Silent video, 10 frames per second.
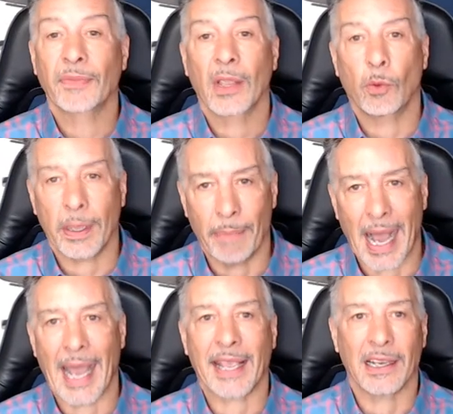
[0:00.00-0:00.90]
We
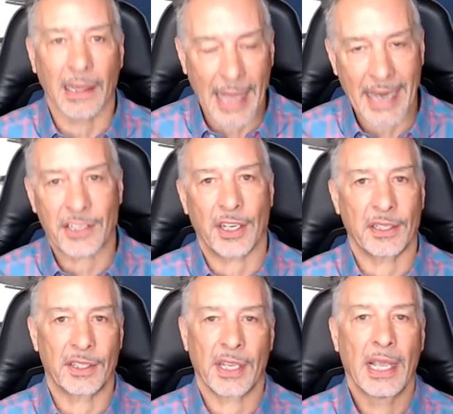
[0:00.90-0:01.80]
buy
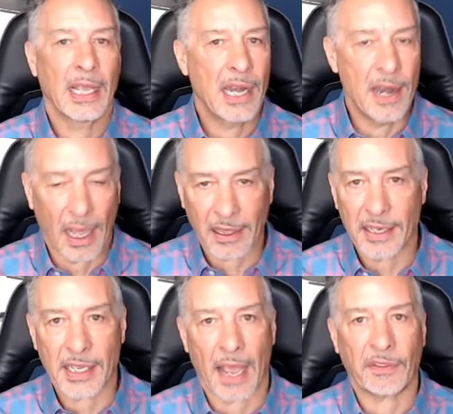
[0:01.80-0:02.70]
collections. Nothing's
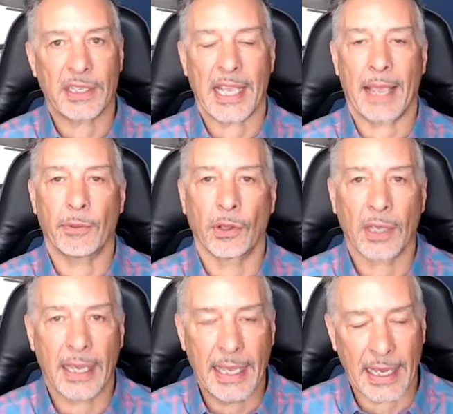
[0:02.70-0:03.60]
off the table.
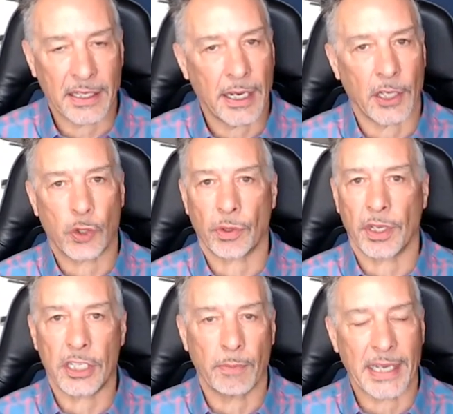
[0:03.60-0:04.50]
Get in touch with
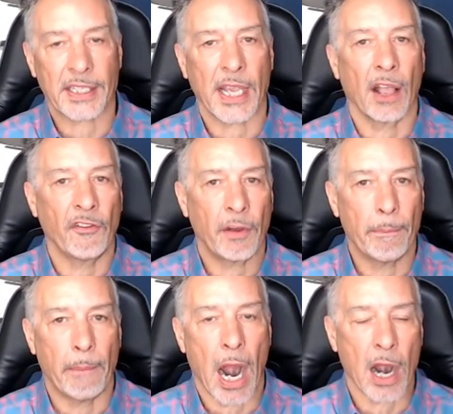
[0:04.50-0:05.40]
us. Myself,
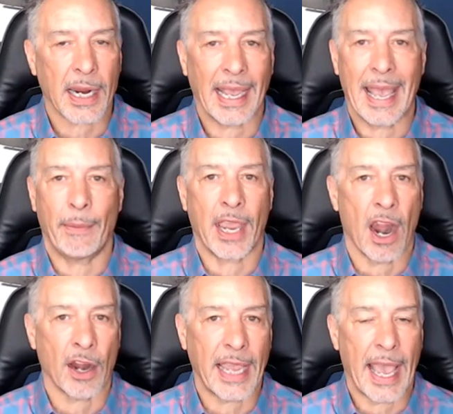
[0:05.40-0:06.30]
Mark,
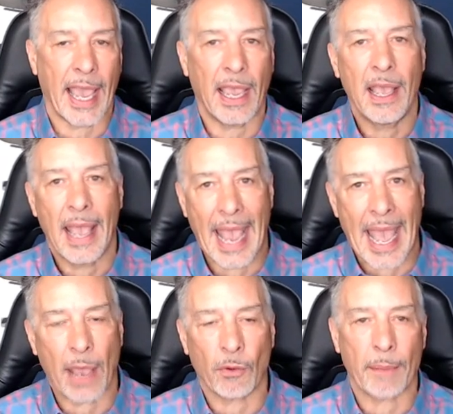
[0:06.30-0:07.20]
Mark,
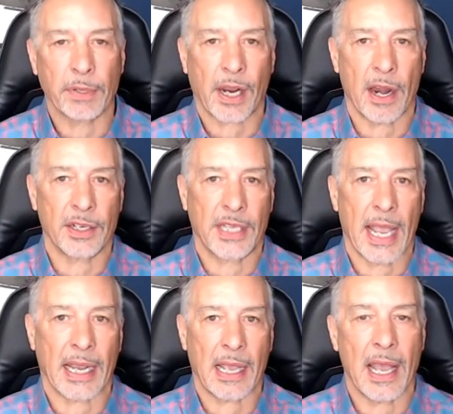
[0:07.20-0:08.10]
at
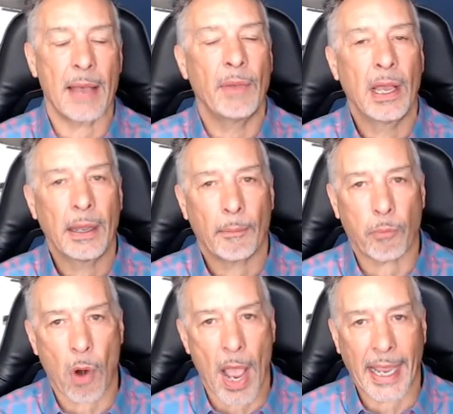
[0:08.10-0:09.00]
replicars.com.
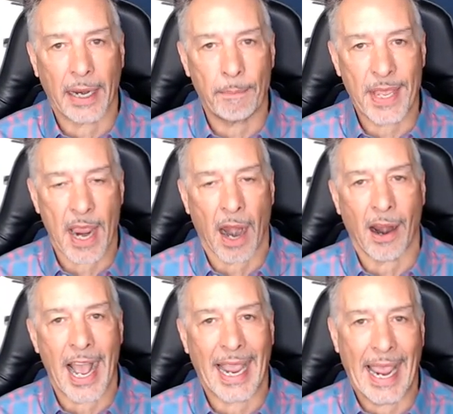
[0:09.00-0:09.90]
Brian,
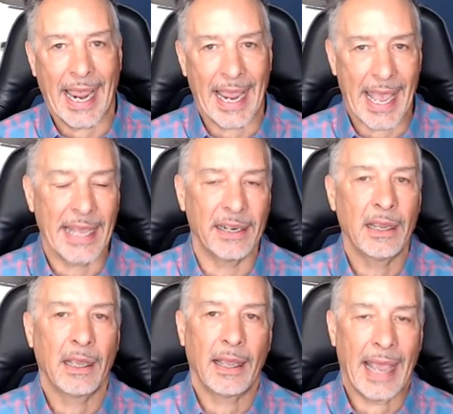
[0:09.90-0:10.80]
Brian,
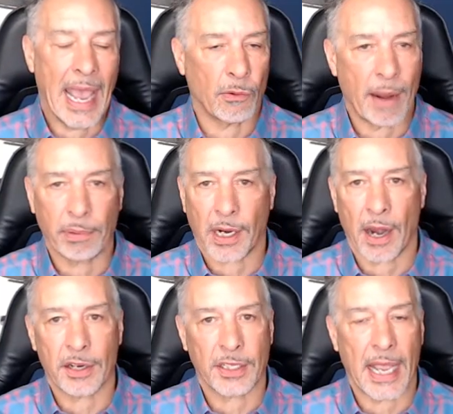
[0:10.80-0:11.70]
at
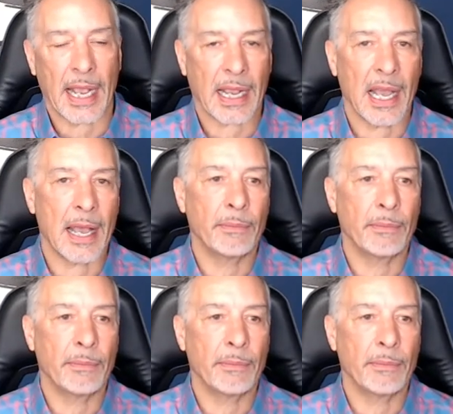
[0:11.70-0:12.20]
replicars.com.